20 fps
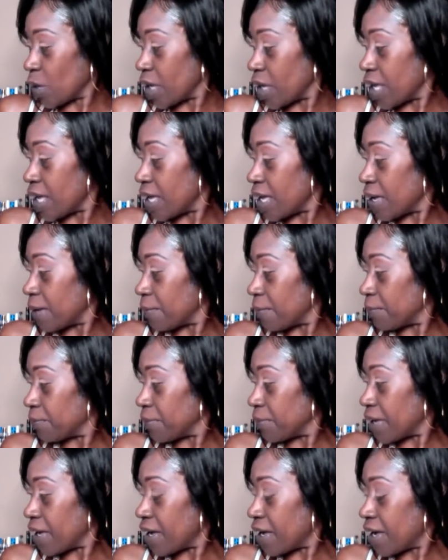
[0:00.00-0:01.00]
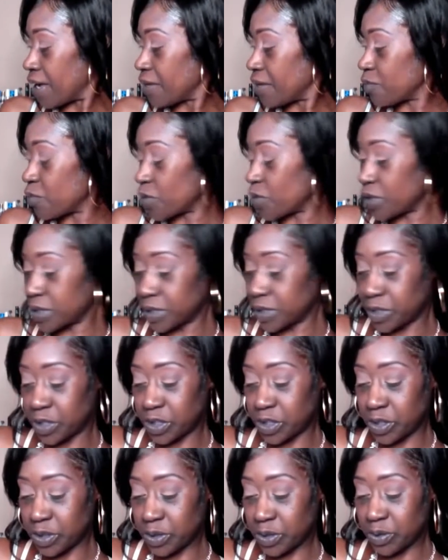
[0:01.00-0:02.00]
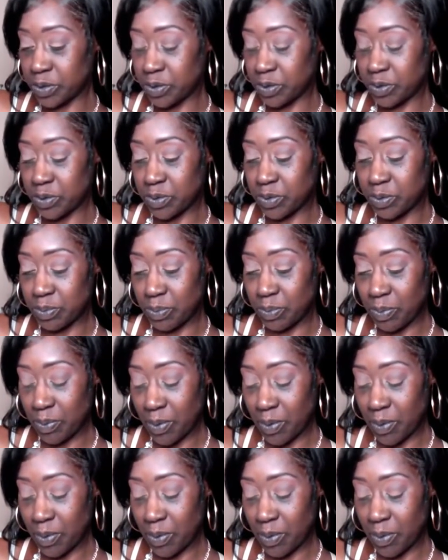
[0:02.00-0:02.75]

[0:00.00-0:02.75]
so, um, I want to